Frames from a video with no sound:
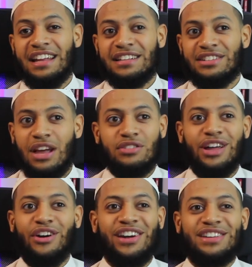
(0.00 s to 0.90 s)
it sounds
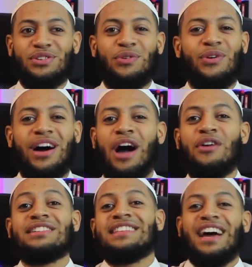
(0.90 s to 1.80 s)
like, okay, so
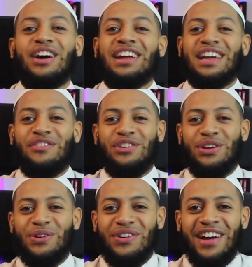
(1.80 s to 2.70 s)
how is that going to give
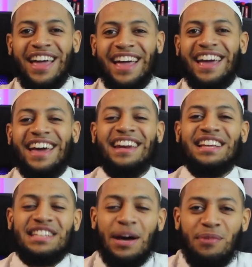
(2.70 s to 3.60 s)
you
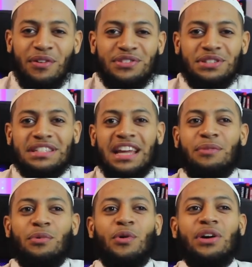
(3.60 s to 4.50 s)
any type of
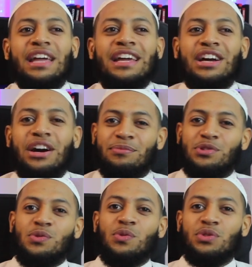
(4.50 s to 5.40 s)
sustainable income
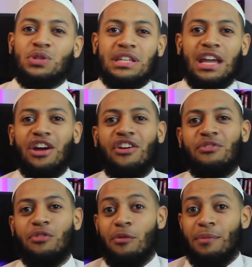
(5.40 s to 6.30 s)
to take care
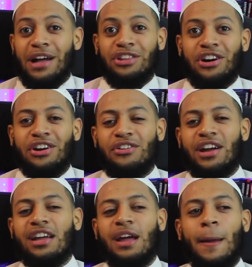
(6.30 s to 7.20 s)
of my daughter,
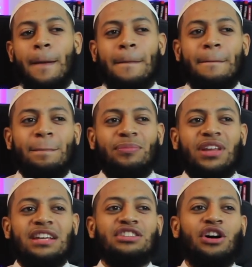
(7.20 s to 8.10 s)
right?
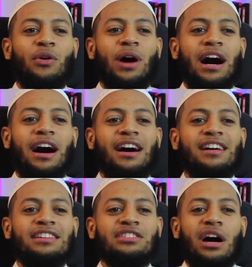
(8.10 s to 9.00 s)
So
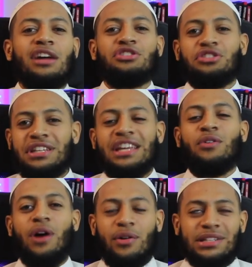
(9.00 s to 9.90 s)
I just
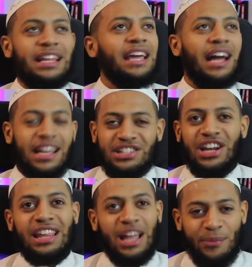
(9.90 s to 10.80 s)
knew, I was like, yeah,
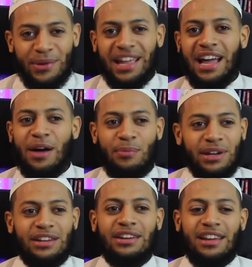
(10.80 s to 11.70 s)
inshallah, I'll make it
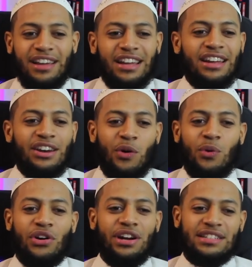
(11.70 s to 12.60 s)
happen. No
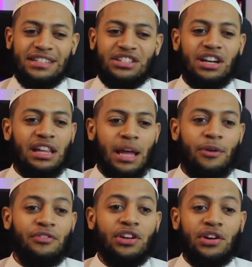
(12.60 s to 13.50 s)
worries, inshallah,
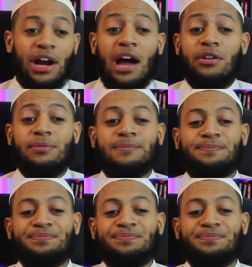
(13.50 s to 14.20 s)
I'll figure it out.